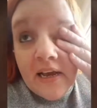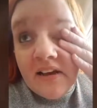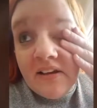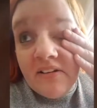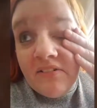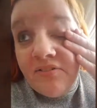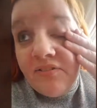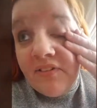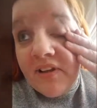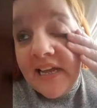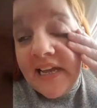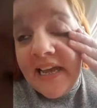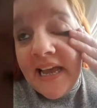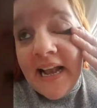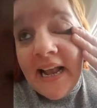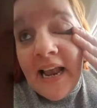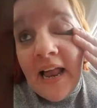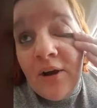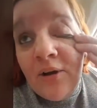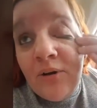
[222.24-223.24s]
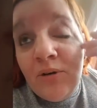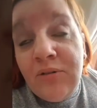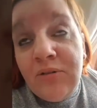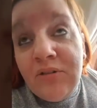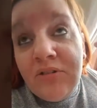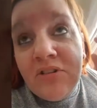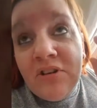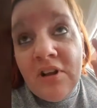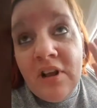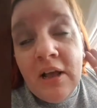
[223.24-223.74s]
of
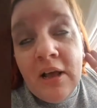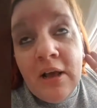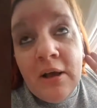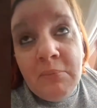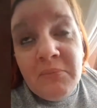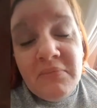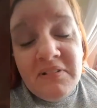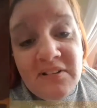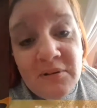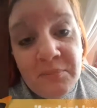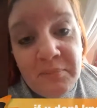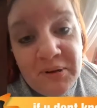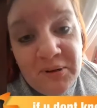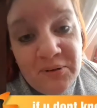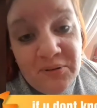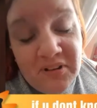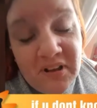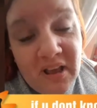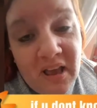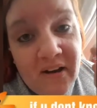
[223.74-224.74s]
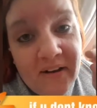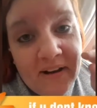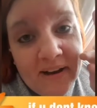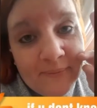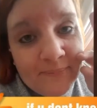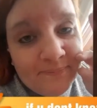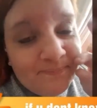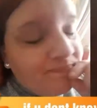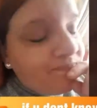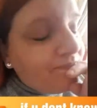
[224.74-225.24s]
ELO's Mr. Blue
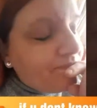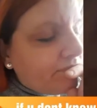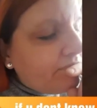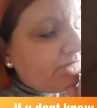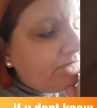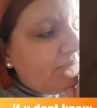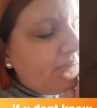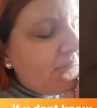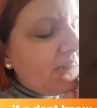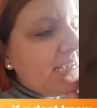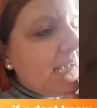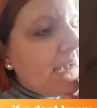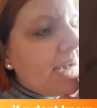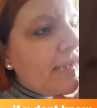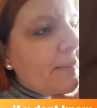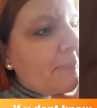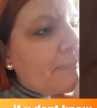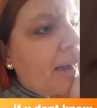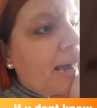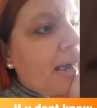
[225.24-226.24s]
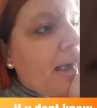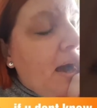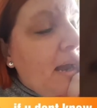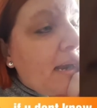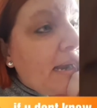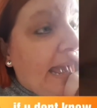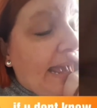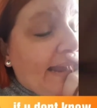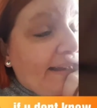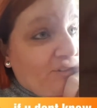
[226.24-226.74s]
Sky. Yeah, but I
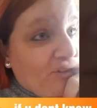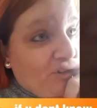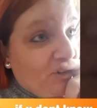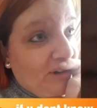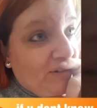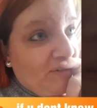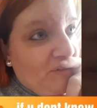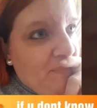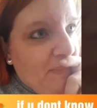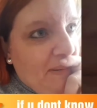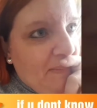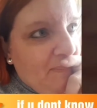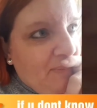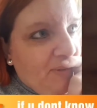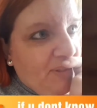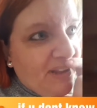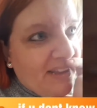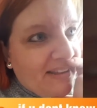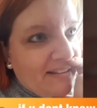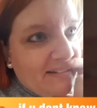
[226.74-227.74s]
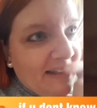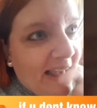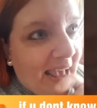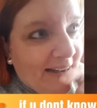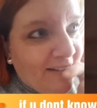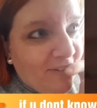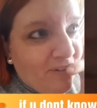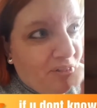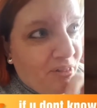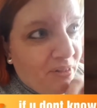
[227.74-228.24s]
can't actually remember the
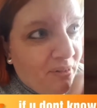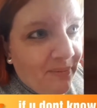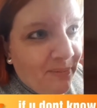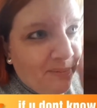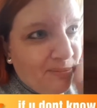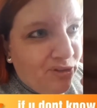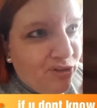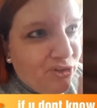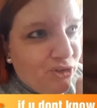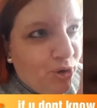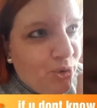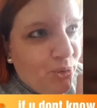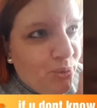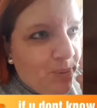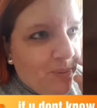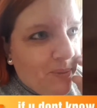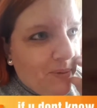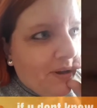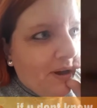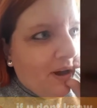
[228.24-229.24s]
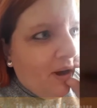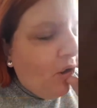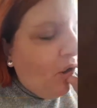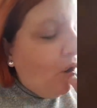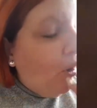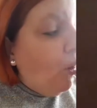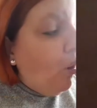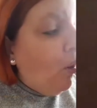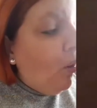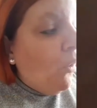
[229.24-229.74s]
exact tune
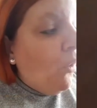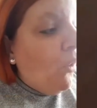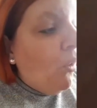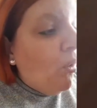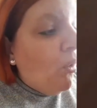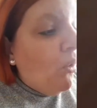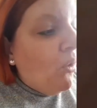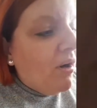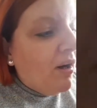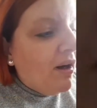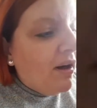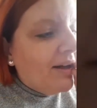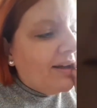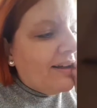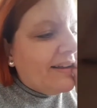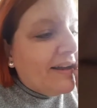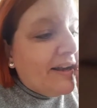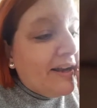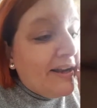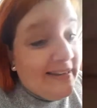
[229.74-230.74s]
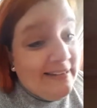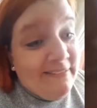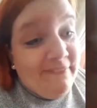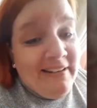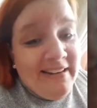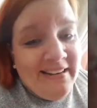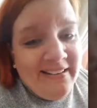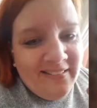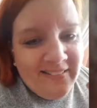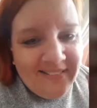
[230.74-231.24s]
or
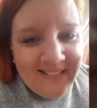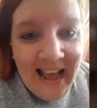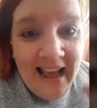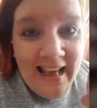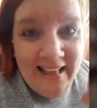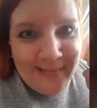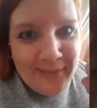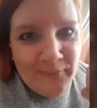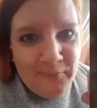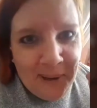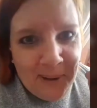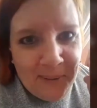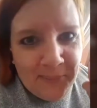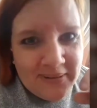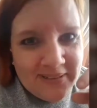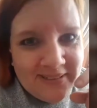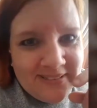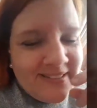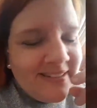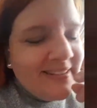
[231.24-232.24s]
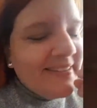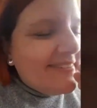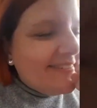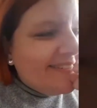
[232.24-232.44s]
lyrics at the moment.